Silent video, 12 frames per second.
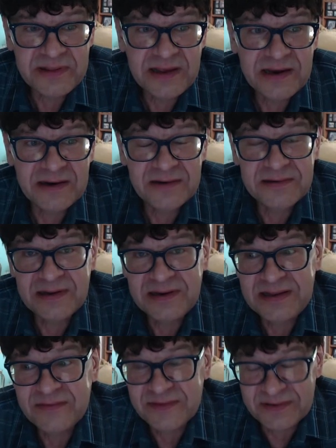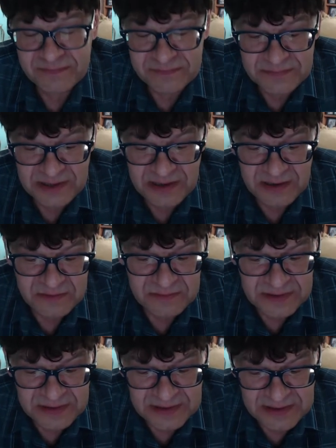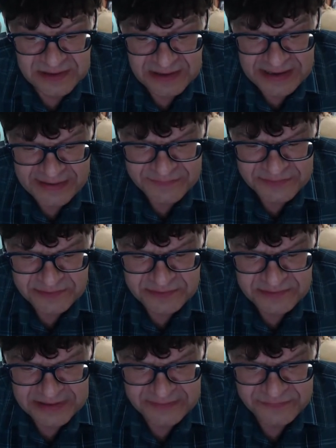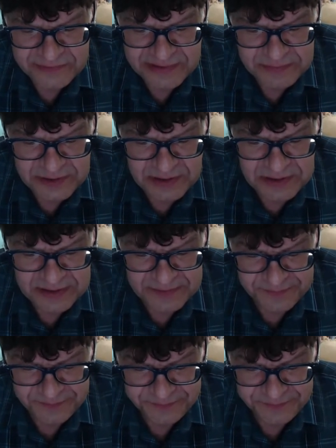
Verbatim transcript: there. And then even, you know, after after I'm gone.